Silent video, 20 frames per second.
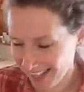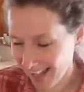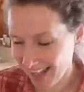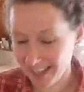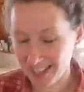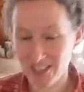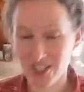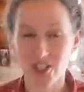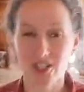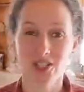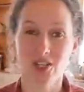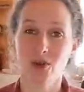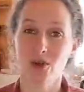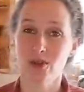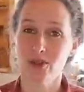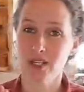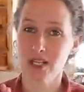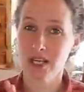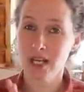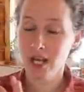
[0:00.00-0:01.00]
And it just
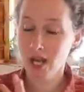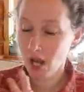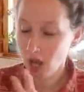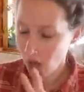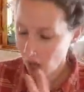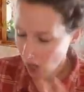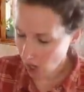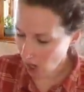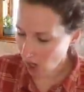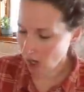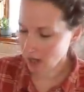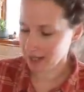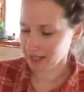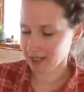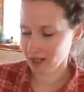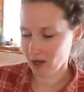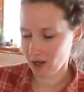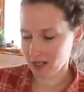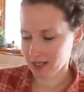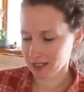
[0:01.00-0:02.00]
goes on
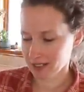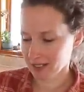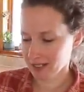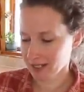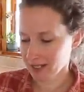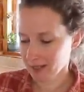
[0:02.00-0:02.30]
and on.